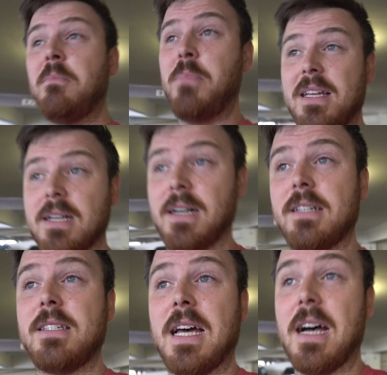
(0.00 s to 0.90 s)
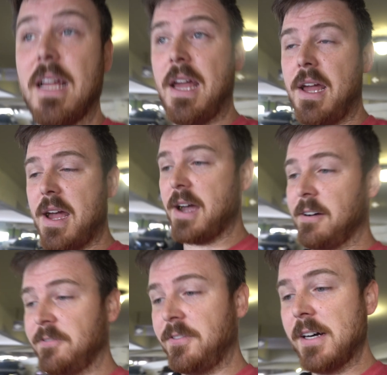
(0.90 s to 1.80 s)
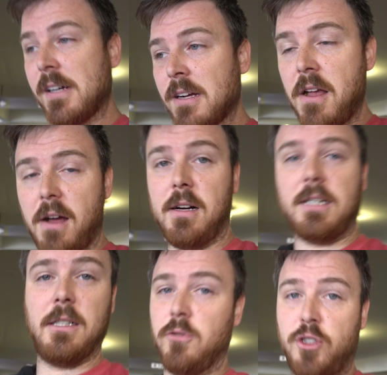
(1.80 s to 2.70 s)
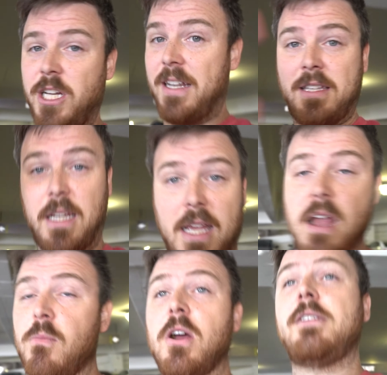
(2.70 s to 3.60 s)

because I have uh, just the camera.